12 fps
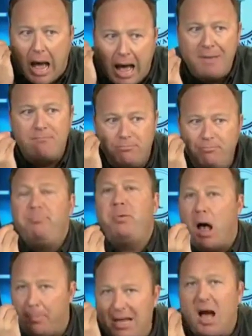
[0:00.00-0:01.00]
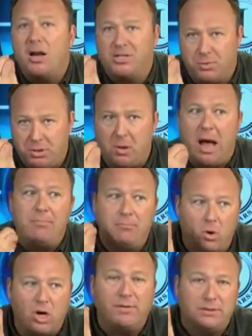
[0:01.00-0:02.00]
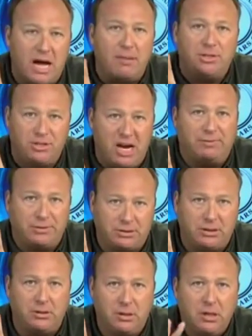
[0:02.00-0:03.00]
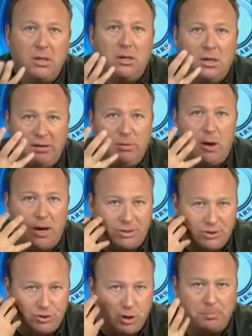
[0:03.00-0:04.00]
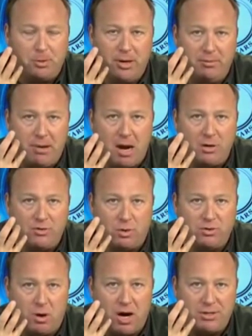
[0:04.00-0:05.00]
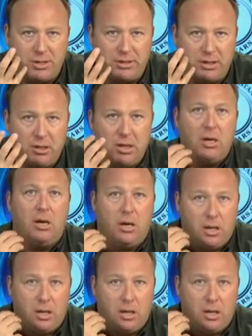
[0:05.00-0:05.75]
I'll be honest with you, I'm more of a Thomas Jefferson, even though I super admire George Washington.